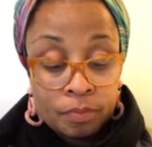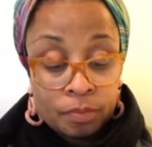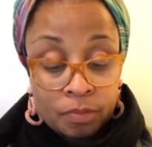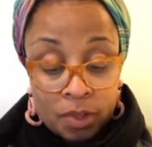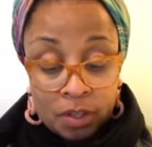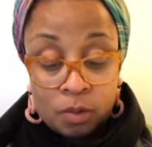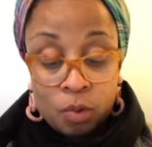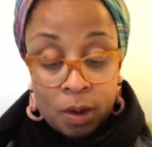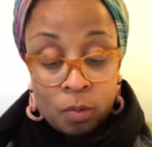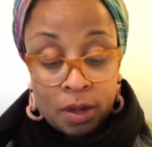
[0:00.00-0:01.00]
This
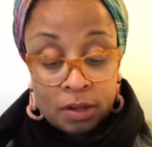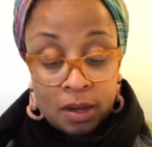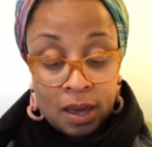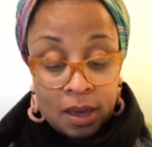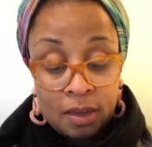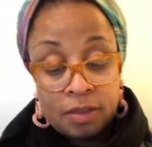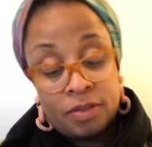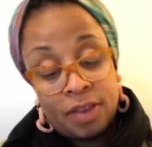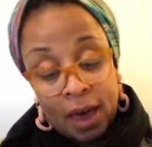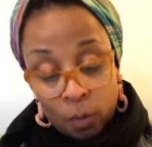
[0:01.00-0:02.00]
way one day,
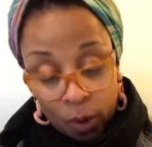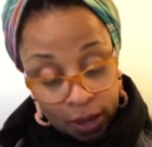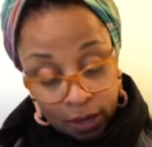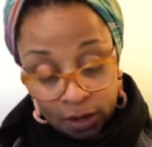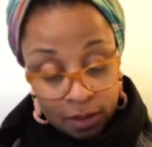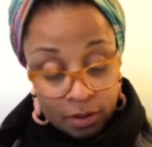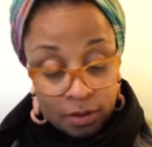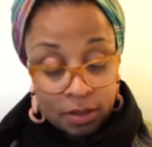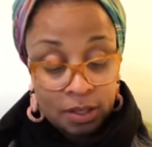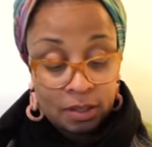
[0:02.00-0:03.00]
that way another,
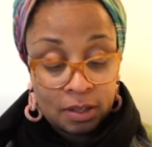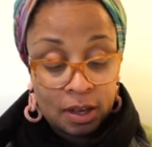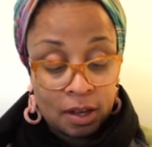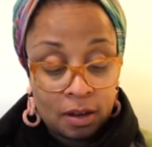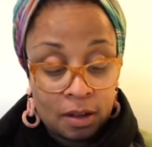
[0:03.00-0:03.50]
he said.